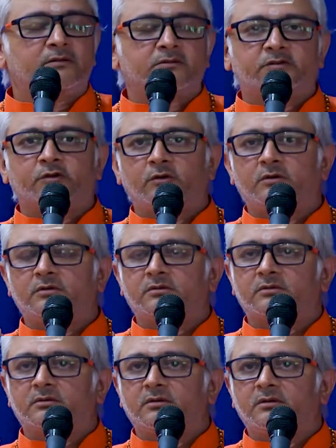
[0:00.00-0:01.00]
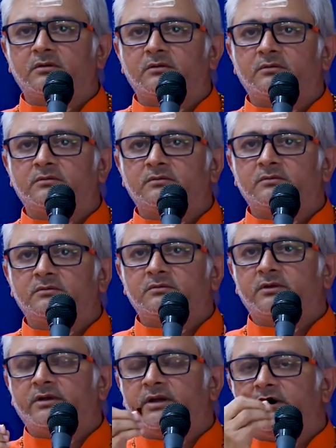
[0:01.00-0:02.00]
So,
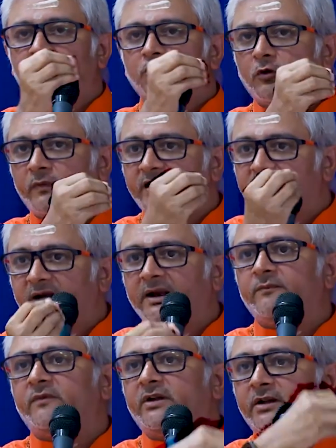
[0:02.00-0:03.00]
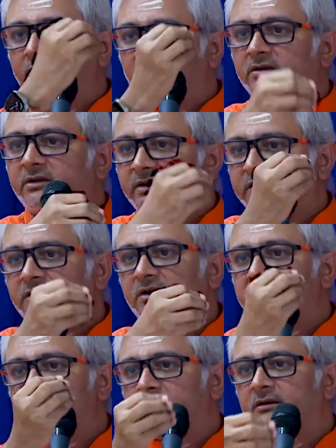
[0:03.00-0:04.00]
in COVID time, we did all the
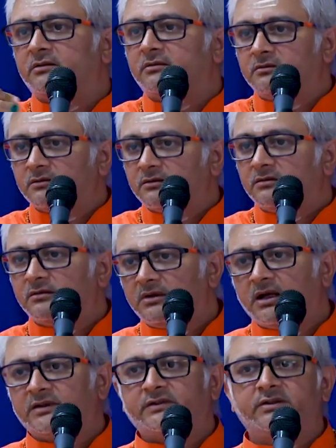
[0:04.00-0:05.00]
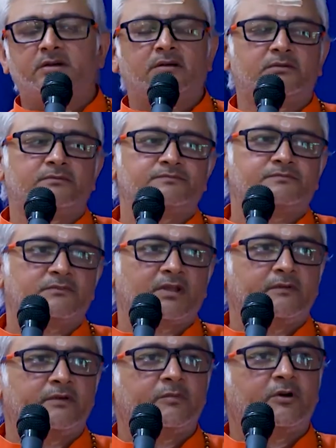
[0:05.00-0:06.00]
research, and last year
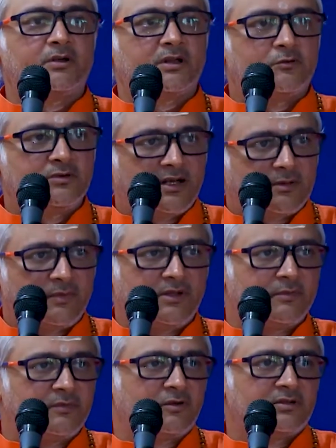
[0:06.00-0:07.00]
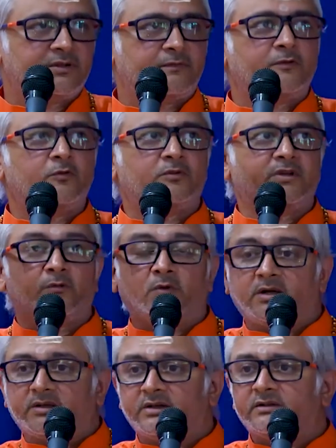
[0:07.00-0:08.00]
we brought out that play, because if Gurudev
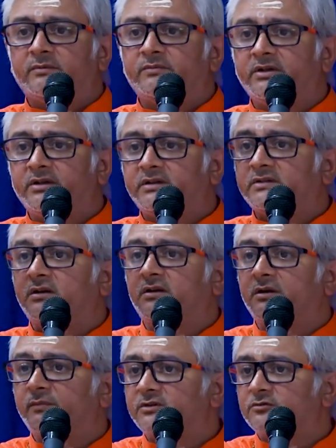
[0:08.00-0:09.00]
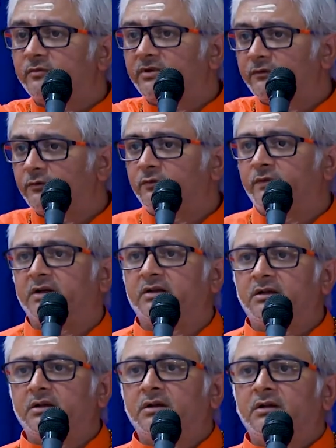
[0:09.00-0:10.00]
wanted something, his sankalpa should be fulfilled.
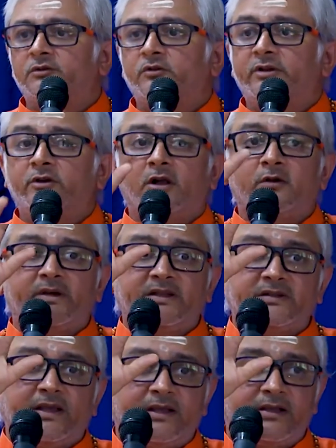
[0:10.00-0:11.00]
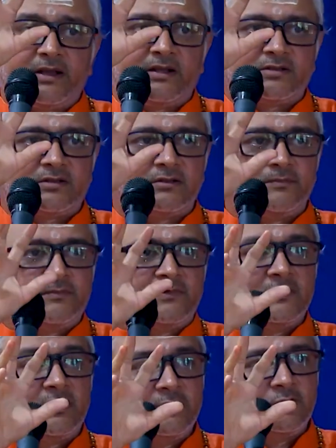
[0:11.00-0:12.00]
So he always engaged
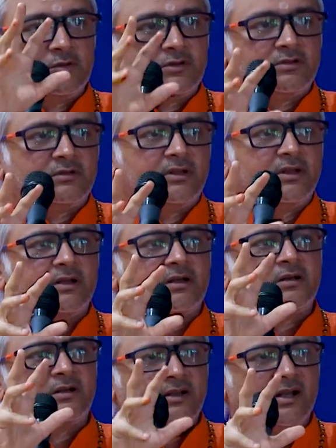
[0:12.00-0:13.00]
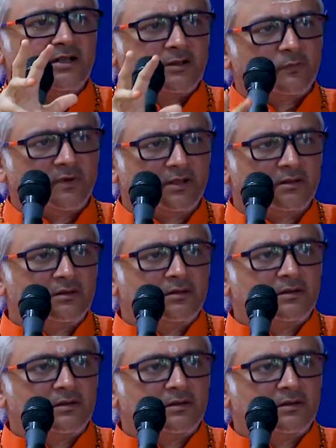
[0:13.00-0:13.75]
the youth in a creative way